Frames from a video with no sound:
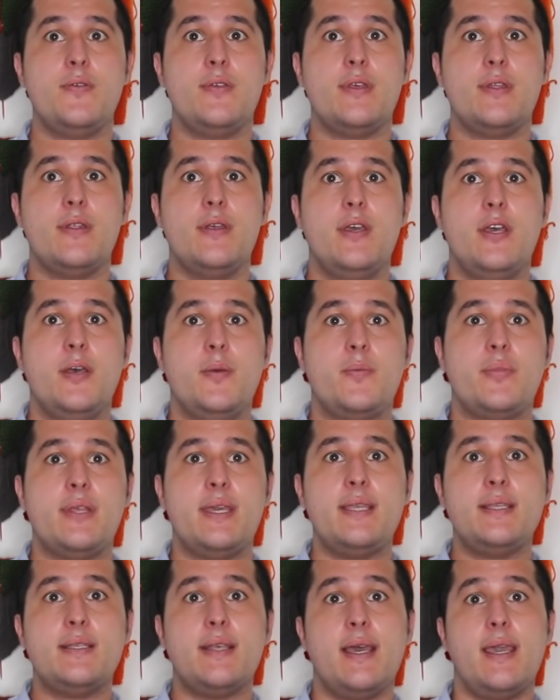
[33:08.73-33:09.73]
then
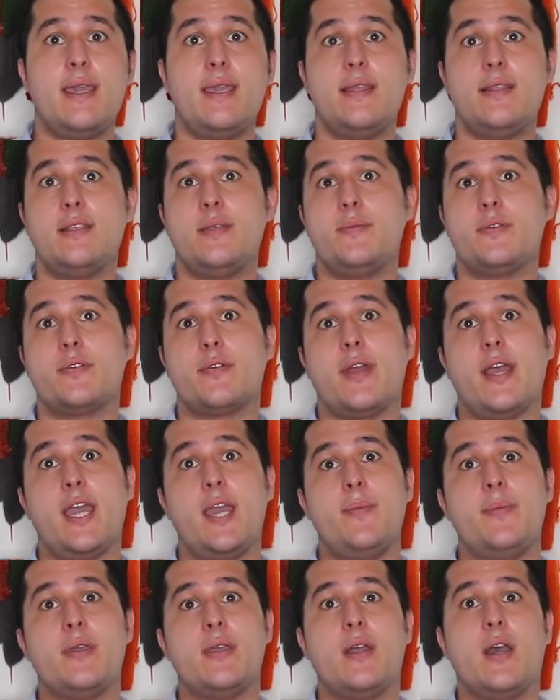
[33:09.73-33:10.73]
please like and
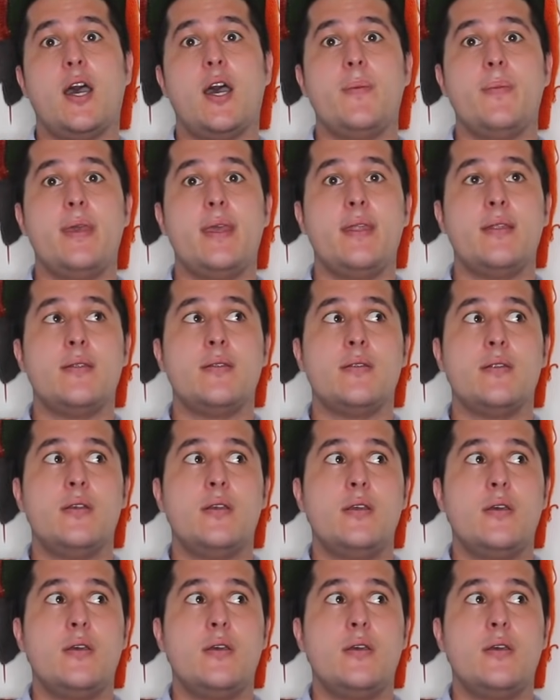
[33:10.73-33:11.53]
subscribe and comment and